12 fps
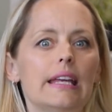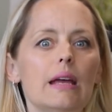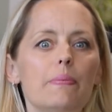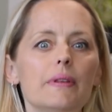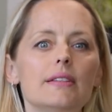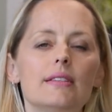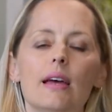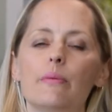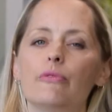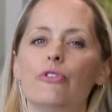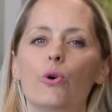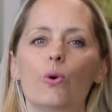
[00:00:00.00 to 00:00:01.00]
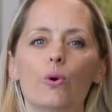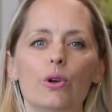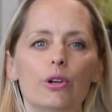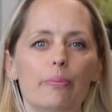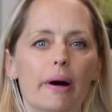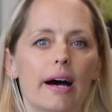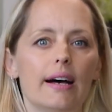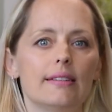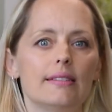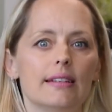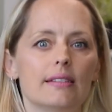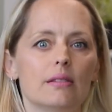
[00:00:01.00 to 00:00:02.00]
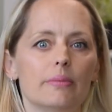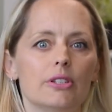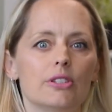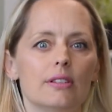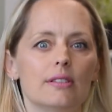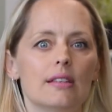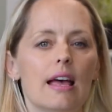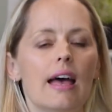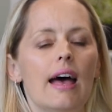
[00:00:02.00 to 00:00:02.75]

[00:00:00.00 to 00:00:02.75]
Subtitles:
Keep it the same for all your past exhibitions